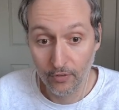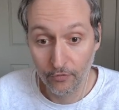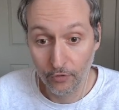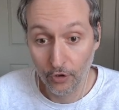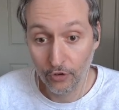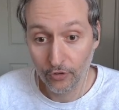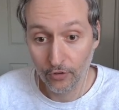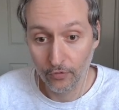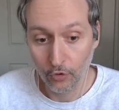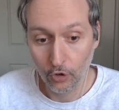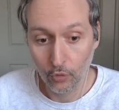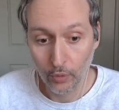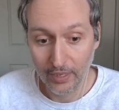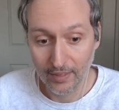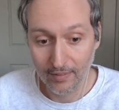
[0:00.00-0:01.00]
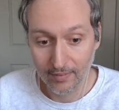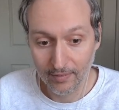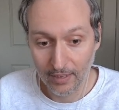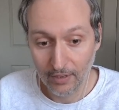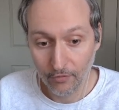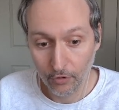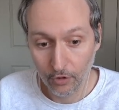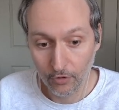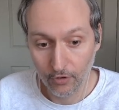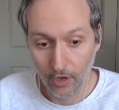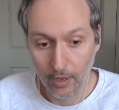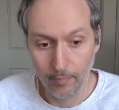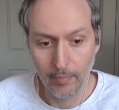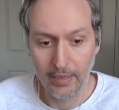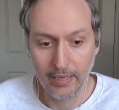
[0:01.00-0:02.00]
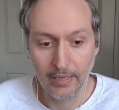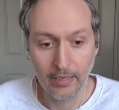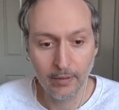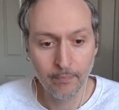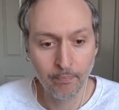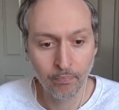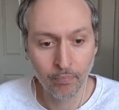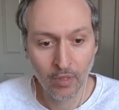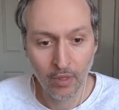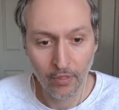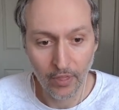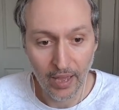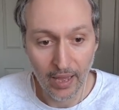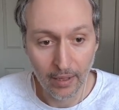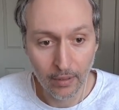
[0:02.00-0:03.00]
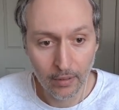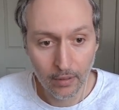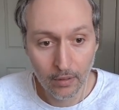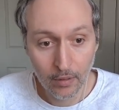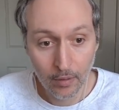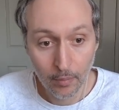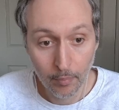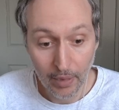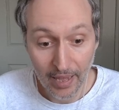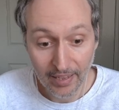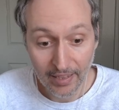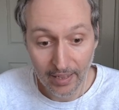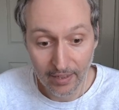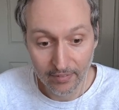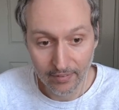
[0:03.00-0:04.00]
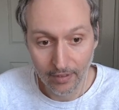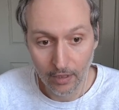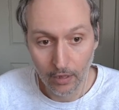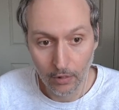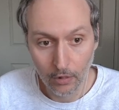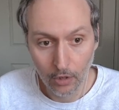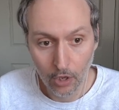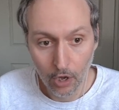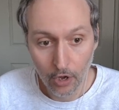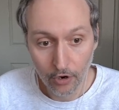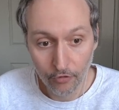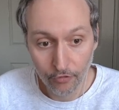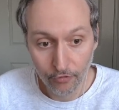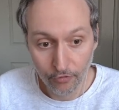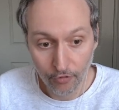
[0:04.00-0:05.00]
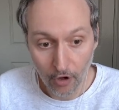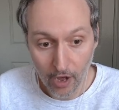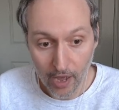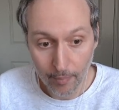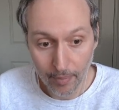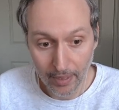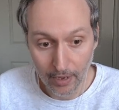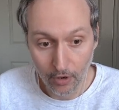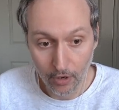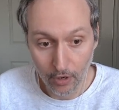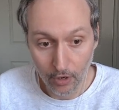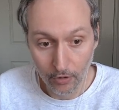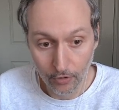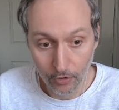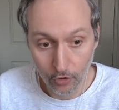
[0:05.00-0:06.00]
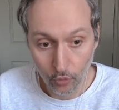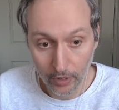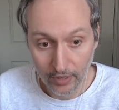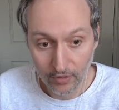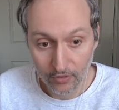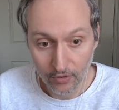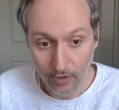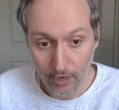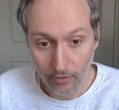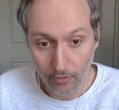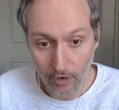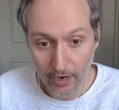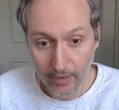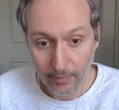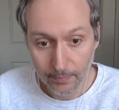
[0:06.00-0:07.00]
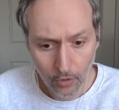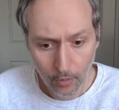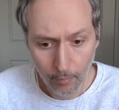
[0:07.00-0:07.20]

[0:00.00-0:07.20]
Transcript: First of all, we can see for the time being that black has a lot of firepower on the queen side, right?